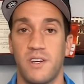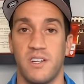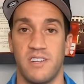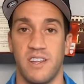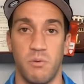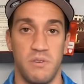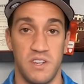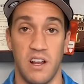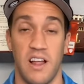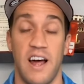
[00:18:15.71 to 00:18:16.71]
because I think we've
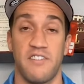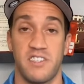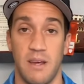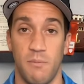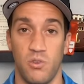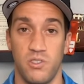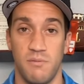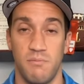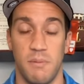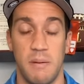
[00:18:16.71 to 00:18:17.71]
seen a lot of Sam
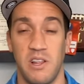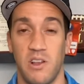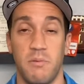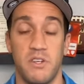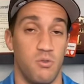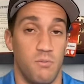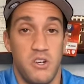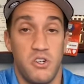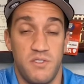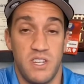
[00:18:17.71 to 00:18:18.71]
Olsen, but maybe a little bit too
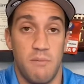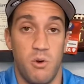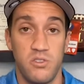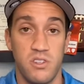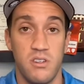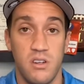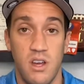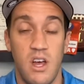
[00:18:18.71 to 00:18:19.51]
much of Sam Olsen.